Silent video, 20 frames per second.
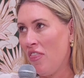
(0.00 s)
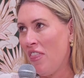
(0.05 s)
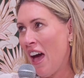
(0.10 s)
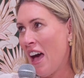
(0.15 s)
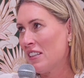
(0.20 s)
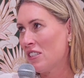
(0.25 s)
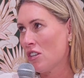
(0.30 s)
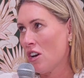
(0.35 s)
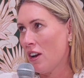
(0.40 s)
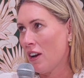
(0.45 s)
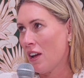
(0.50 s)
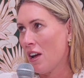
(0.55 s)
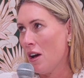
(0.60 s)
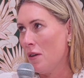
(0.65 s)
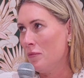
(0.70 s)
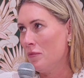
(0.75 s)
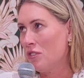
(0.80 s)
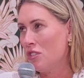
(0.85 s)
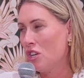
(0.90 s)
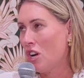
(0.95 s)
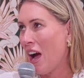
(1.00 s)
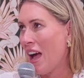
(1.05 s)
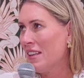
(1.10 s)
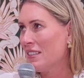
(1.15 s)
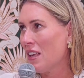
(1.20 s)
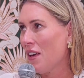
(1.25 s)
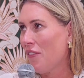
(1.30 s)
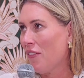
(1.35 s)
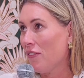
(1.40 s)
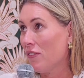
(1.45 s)
that's got to come. Do guys
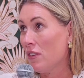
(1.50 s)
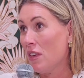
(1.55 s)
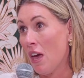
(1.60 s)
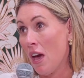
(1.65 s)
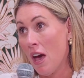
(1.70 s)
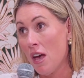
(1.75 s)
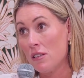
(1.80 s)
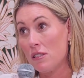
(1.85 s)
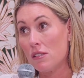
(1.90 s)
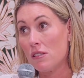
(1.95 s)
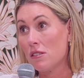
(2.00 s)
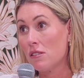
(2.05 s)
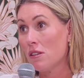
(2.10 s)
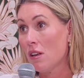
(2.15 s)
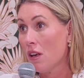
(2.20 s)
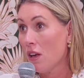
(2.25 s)
have? Yes.